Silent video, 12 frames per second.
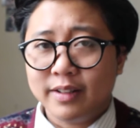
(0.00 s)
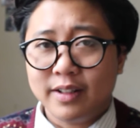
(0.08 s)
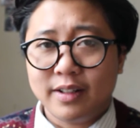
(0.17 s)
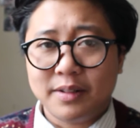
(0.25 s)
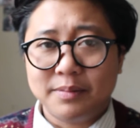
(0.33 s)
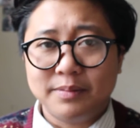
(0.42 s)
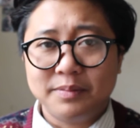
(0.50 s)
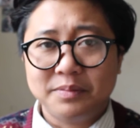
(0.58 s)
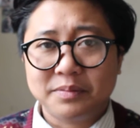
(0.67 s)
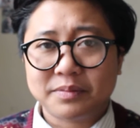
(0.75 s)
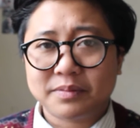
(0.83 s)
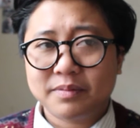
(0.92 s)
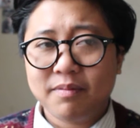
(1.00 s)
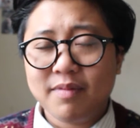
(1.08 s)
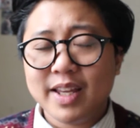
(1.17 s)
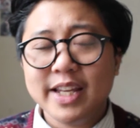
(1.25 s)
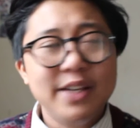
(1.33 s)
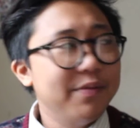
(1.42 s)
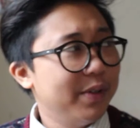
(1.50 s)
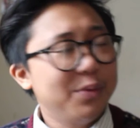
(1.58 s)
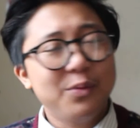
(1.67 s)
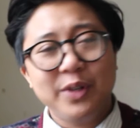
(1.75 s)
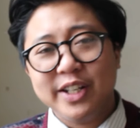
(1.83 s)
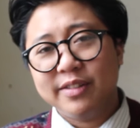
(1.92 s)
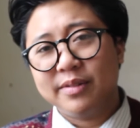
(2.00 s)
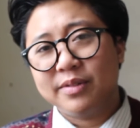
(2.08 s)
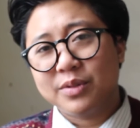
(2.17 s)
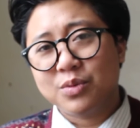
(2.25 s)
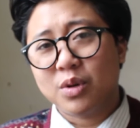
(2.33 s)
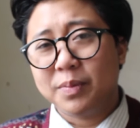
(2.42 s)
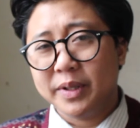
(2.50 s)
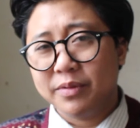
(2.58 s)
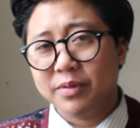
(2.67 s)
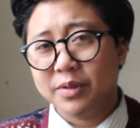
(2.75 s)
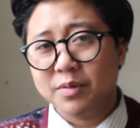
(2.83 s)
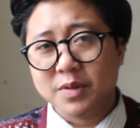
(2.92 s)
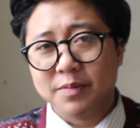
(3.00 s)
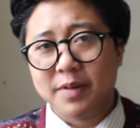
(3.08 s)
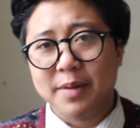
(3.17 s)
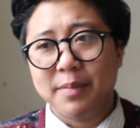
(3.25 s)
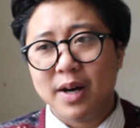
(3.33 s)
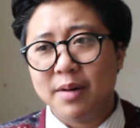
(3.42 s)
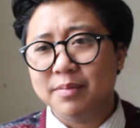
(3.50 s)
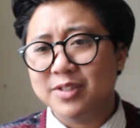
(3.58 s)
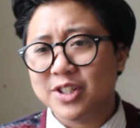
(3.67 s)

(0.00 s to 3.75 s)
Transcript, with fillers: um, even with swapping rooms with my mom,